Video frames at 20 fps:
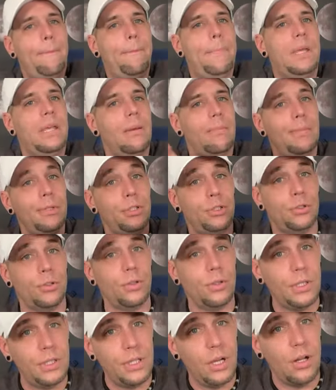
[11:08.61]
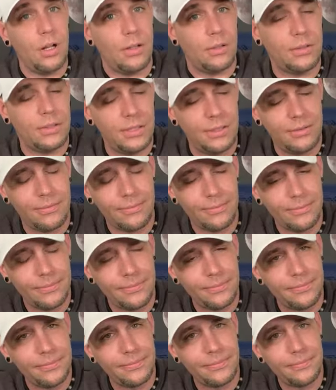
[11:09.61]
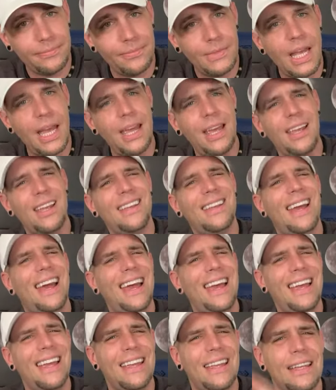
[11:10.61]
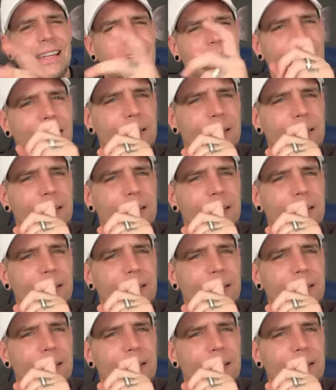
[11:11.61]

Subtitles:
Be a mature adult. Hey,